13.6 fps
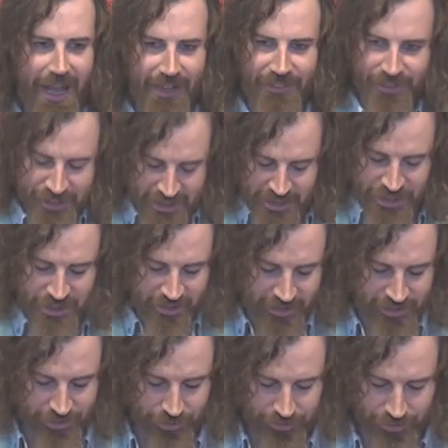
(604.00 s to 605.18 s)
And the teacher
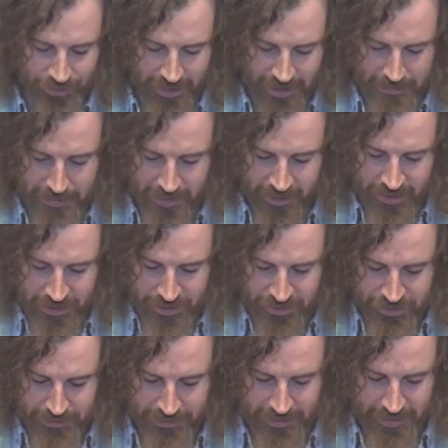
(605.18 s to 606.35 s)
is also can be
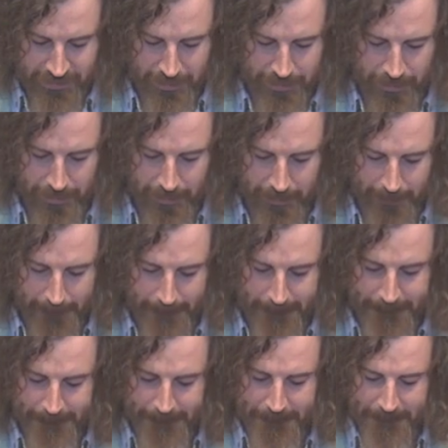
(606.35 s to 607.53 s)
sometimes the problem.
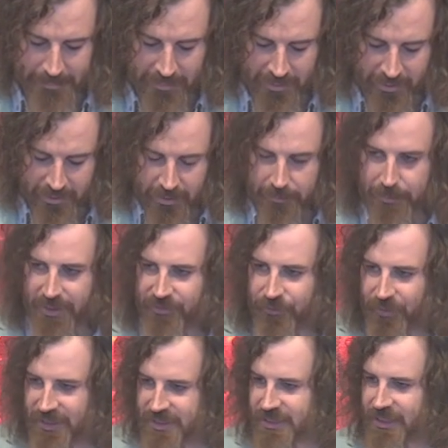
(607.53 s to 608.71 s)
But if
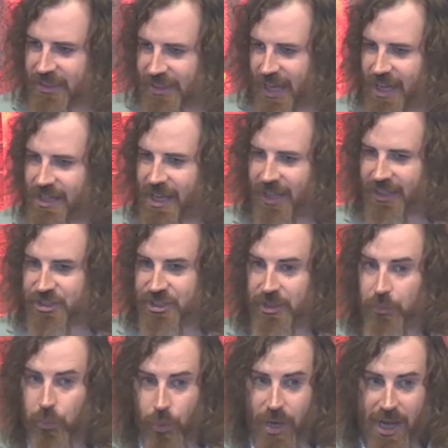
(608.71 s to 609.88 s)
we see that analogy
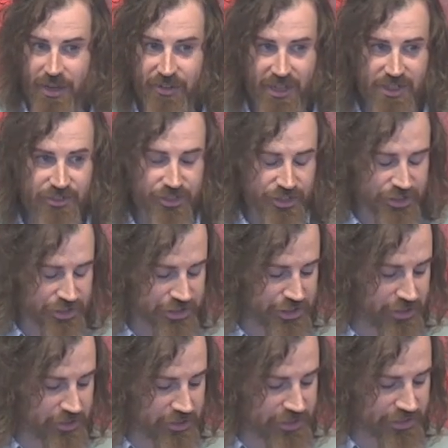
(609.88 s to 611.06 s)
where it is the
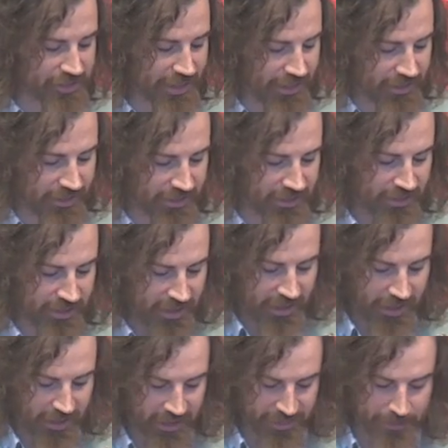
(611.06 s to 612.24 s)
students that are
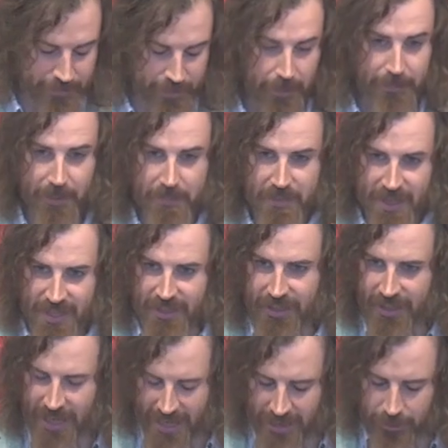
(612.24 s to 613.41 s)
the problem, then
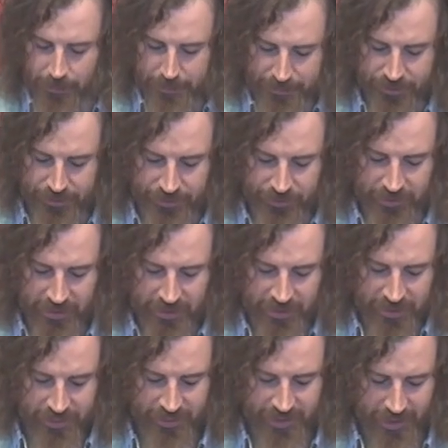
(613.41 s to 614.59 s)
it helps us
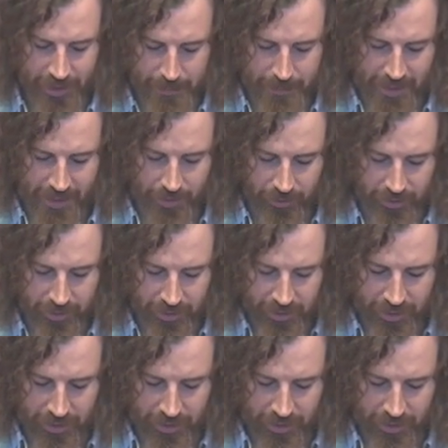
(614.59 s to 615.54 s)
think about